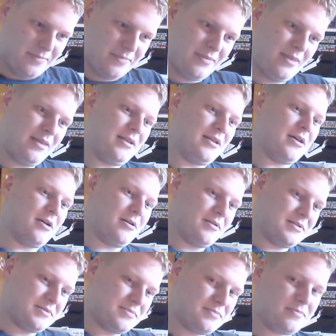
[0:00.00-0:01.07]
You know,
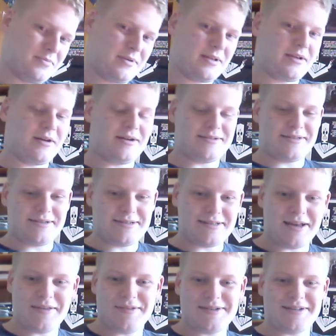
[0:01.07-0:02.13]
that's what I constantly
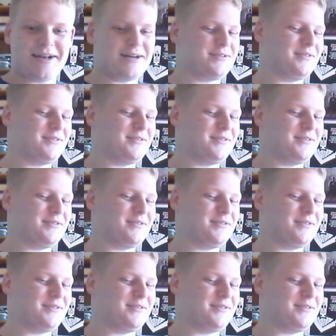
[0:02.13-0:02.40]
say on these talks